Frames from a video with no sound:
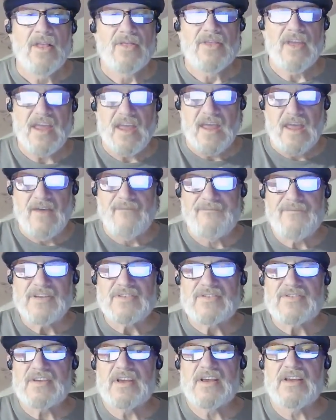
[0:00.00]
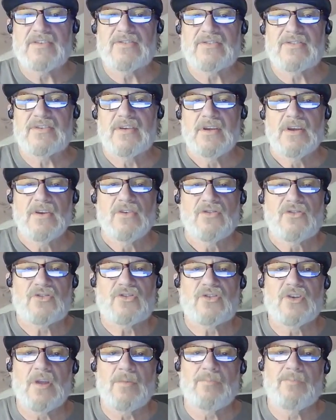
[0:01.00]
the emphasis
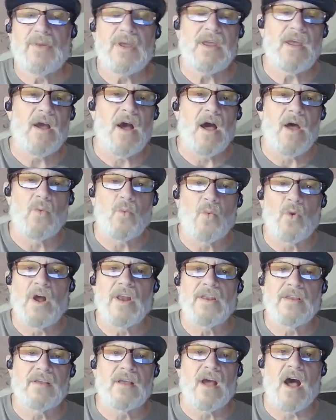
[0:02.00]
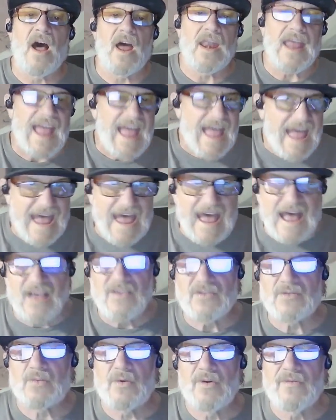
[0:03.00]
should be on what God
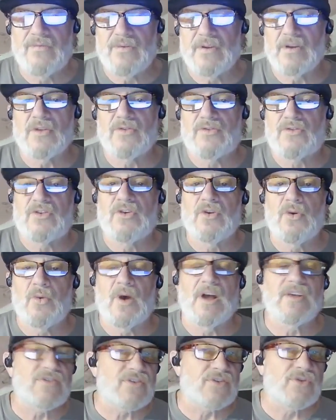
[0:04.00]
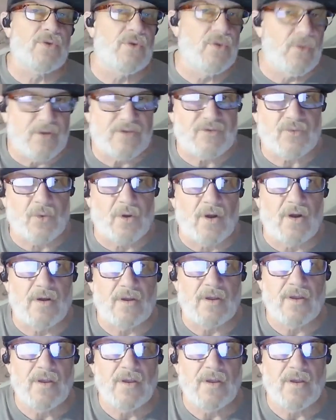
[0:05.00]
has revealed to us through his word